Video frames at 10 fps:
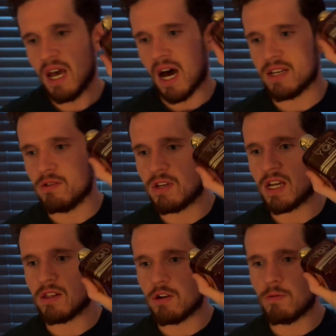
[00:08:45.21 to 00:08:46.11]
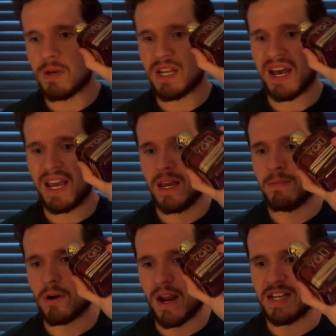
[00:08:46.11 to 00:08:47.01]
I do get a little bit of that
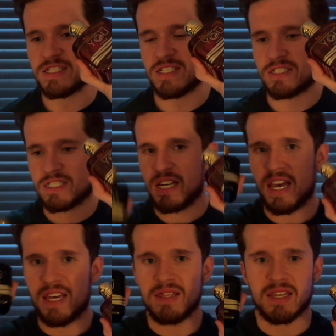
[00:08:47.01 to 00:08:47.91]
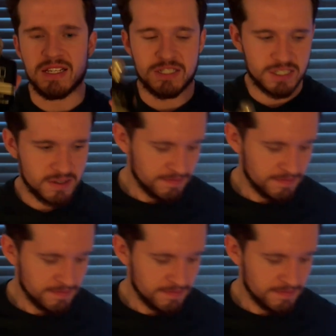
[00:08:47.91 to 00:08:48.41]
amber essence in this.